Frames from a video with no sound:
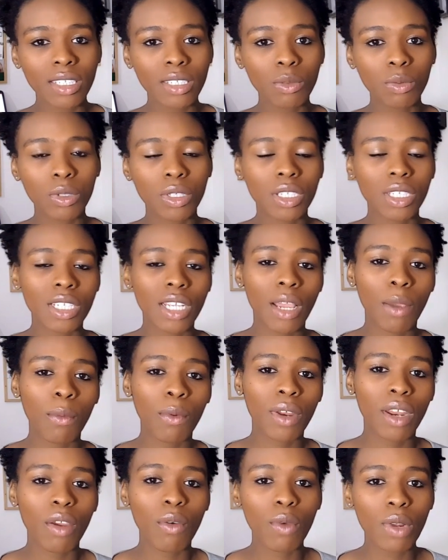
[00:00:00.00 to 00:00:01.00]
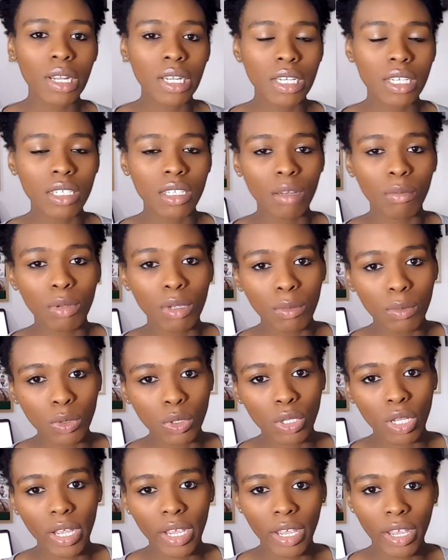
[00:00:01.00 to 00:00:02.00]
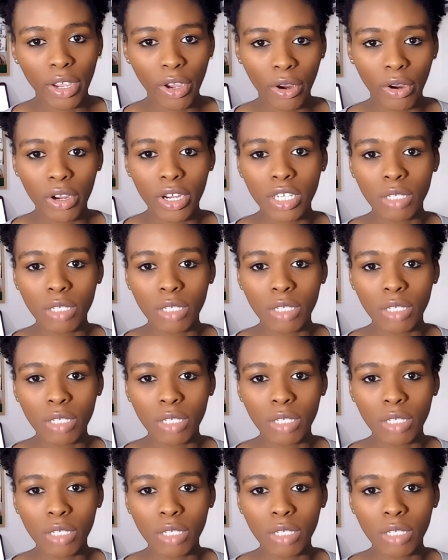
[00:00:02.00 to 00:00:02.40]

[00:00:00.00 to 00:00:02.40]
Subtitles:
And this was a time when I really needed people to